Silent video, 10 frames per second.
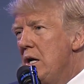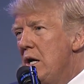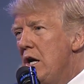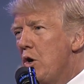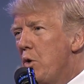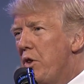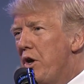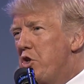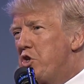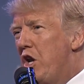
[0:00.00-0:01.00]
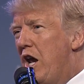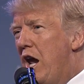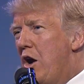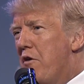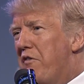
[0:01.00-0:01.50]
Here with us
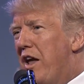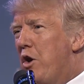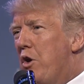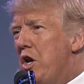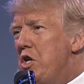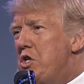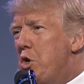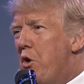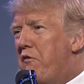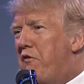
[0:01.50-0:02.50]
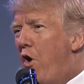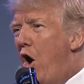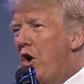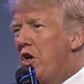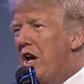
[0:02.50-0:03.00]
today are veterans who have
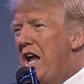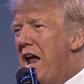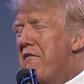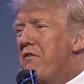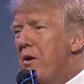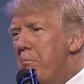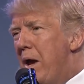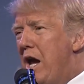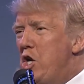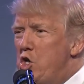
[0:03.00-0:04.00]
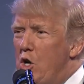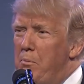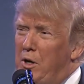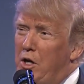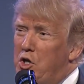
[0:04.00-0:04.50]
fought in every major
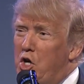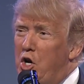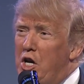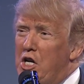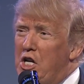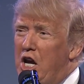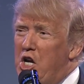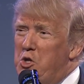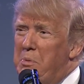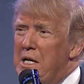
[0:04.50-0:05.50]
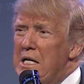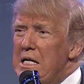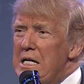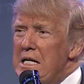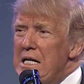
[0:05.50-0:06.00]
military engagement
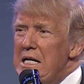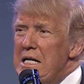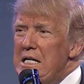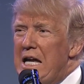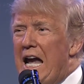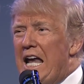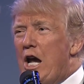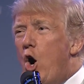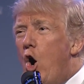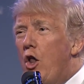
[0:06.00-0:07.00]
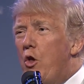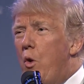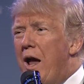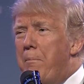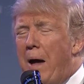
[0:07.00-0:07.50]
dating all the
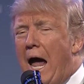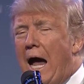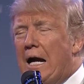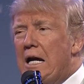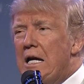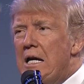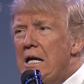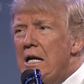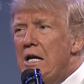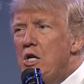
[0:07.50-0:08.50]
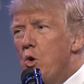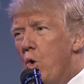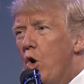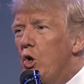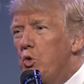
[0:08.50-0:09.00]
way back to
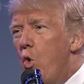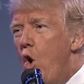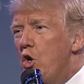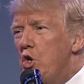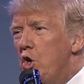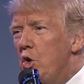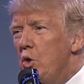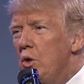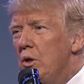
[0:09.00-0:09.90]
World War II.